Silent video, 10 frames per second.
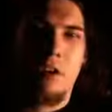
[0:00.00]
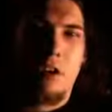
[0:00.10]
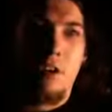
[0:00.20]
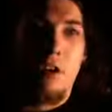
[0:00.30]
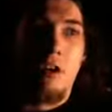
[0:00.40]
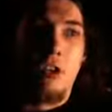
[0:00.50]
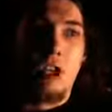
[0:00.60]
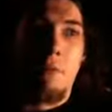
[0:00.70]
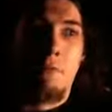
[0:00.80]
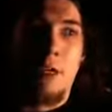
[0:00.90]
You know, there are
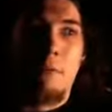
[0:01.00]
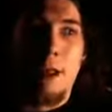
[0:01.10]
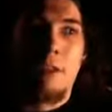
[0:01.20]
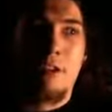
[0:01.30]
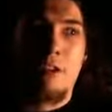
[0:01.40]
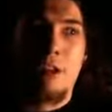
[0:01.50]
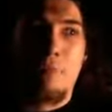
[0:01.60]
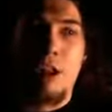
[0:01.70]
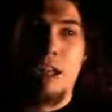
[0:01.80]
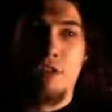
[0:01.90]
some people out there that
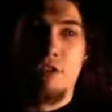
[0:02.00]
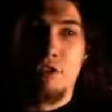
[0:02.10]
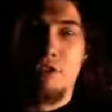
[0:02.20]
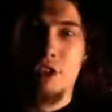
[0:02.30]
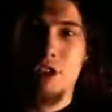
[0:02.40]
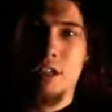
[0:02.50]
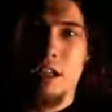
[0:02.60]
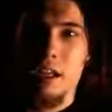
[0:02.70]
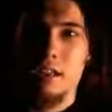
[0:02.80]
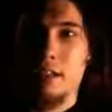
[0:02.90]
like to do shit
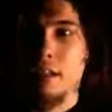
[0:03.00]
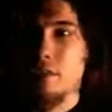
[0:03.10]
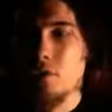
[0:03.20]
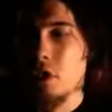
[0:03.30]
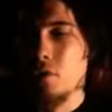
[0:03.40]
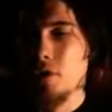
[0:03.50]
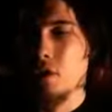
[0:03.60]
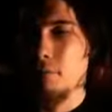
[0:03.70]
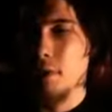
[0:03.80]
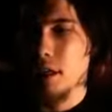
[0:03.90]
like that. There's always
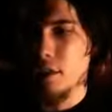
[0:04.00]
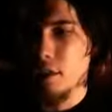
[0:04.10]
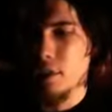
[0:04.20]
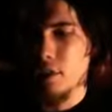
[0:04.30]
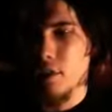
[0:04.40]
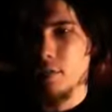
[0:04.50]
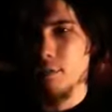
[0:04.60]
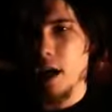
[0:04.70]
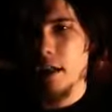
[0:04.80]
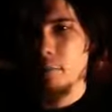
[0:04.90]
going to be those
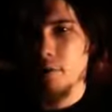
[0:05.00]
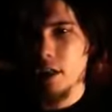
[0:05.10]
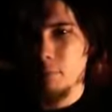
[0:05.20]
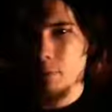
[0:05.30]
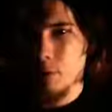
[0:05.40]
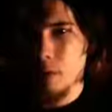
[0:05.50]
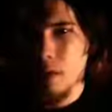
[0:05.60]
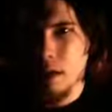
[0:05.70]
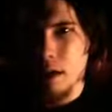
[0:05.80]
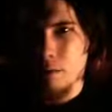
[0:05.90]
kind of people.
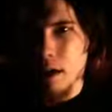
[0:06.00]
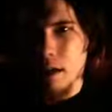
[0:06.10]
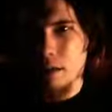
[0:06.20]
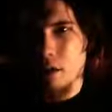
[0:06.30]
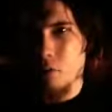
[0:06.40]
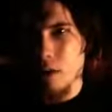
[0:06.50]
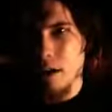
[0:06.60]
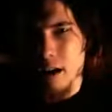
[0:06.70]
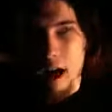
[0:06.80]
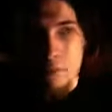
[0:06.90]
But you know
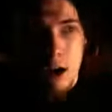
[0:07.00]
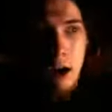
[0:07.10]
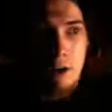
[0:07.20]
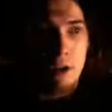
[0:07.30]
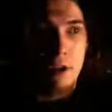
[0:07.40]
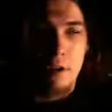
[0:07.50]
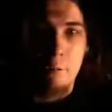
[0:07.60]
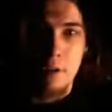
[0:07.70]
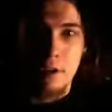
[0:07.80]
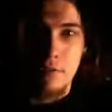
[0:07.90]
what? I've gone to
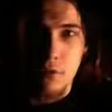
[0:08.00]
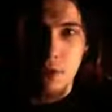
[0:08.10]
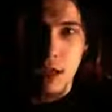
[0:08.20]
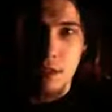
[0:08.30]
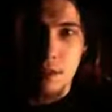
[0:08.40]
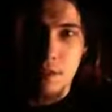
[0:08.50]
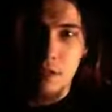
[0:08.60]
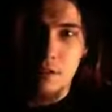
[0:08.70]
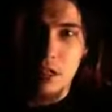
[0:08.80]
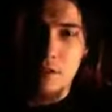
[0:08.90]
therapists for a lot of the
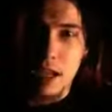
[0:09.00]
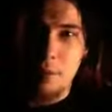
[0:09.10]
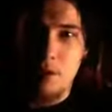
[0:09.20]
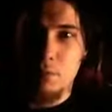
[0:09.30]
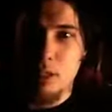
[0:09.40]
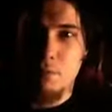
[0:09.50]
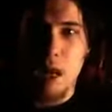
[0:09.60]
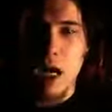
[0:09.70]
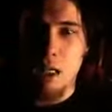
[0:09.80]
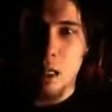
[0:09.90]
things that have happened to me in
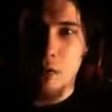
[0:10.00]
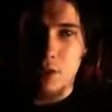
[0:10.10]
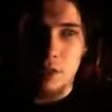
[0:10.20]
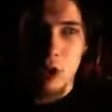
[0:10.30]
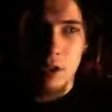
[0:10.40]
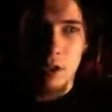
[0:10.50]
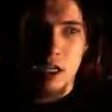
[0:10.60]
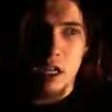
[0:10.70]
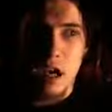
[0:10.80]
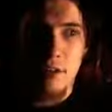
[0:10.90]
my life. I've gone to
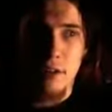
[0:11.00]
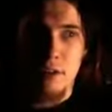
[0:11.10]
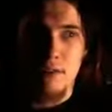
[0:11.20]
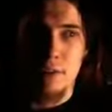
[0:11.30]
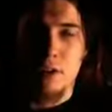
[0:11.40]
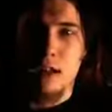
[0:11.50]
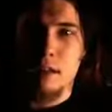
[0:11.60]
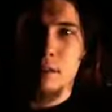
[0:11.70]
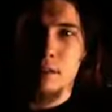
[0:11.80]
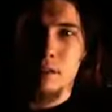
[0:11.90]
psychologists for a lot
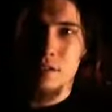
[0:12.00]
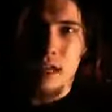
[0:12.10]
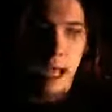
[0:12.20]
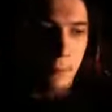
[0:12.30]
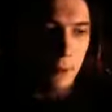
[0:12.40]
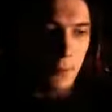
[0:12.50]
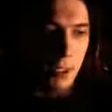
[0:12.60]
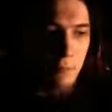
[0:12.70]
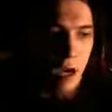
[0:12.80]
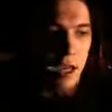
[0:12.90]
of the things that happened to
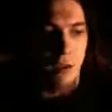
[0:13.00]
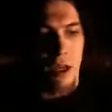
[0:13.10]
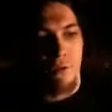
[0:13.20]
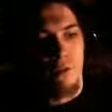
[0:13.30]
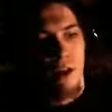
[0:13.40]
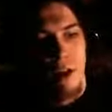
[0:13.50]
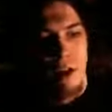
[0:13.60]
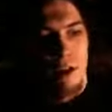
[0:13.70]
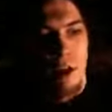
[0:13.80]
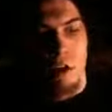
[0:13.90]
me in my life.
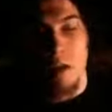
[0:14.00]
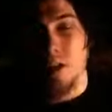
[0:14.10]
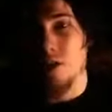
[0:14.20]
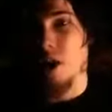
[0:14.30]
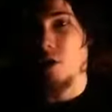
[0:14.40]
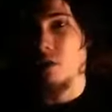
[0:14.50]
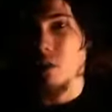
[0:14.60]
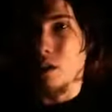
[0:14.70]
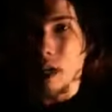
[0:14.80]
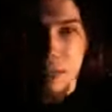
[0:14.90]
You know, it may sound
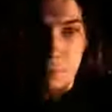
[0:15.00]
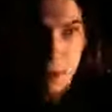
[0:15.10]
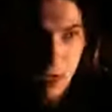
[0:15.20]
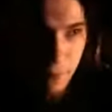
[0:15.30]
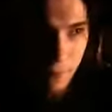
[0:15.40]
unrelated, but I'm a